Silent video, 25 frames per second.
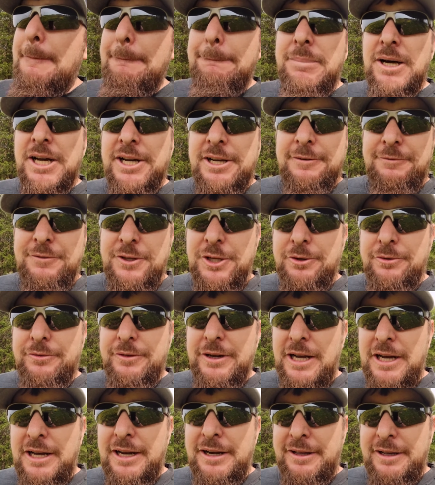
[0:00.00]
But if you've
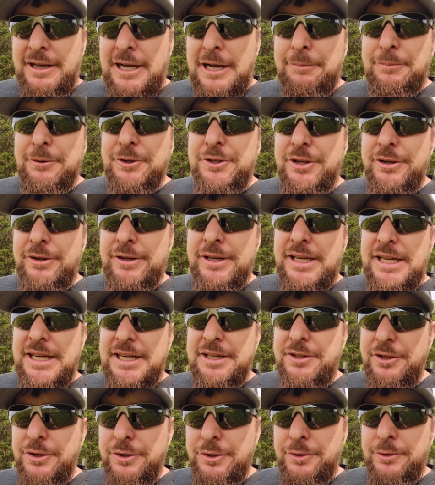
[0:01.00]
got an
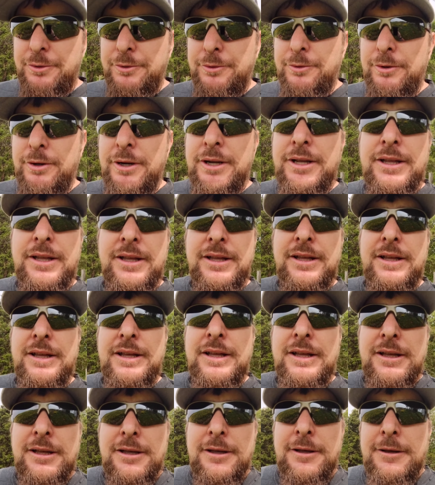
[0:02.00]
opportunity
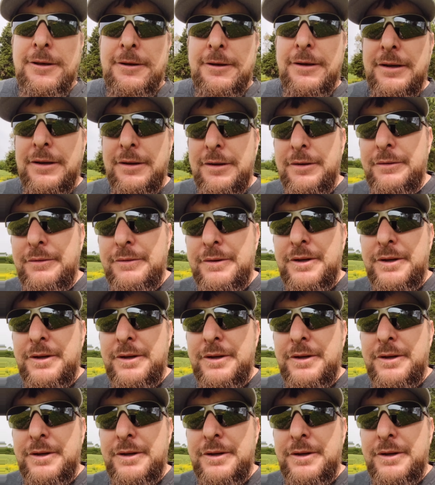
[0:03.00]
to